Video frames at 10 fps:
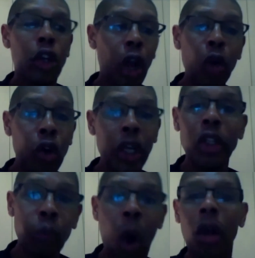So
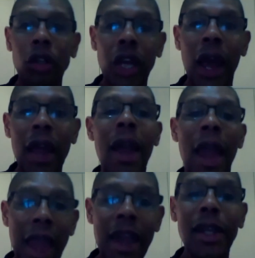Chris Wilder
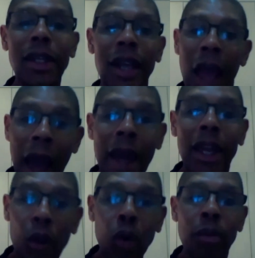is
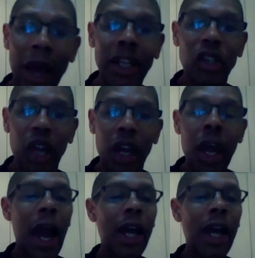a good manager.